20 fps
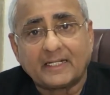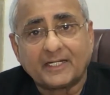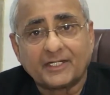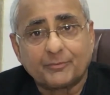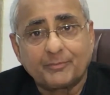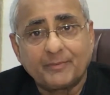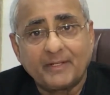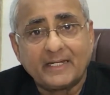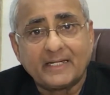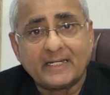
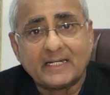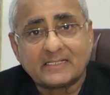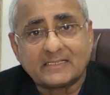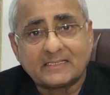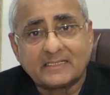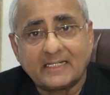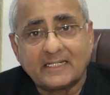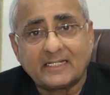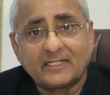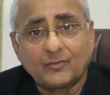Kashmir
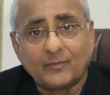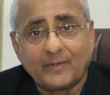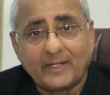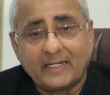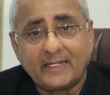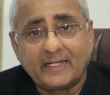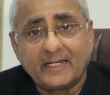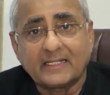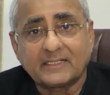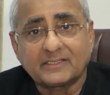acceded to
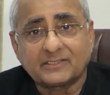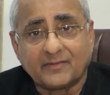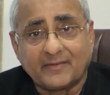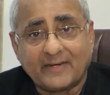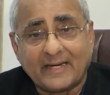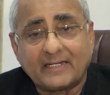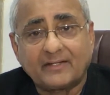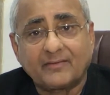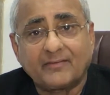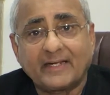India,
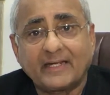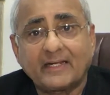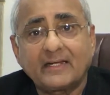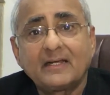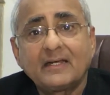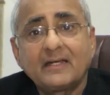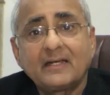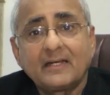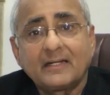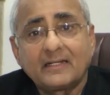surrendering
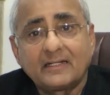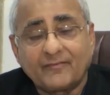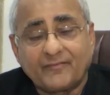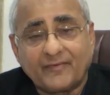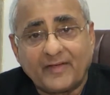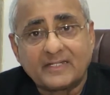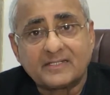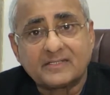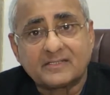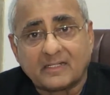
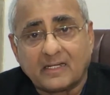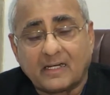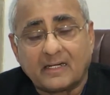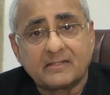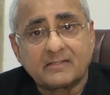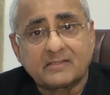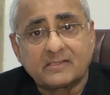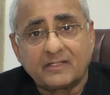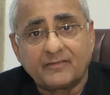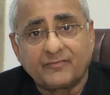defense,
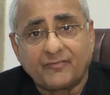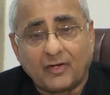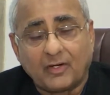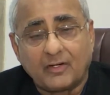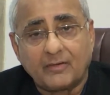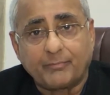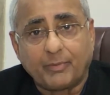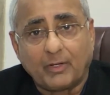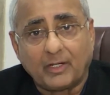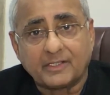currency,
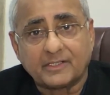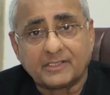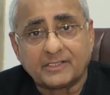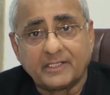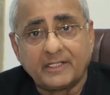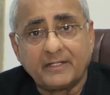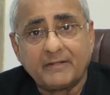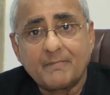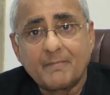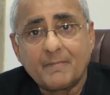foreign
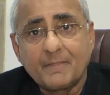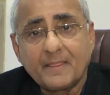policy.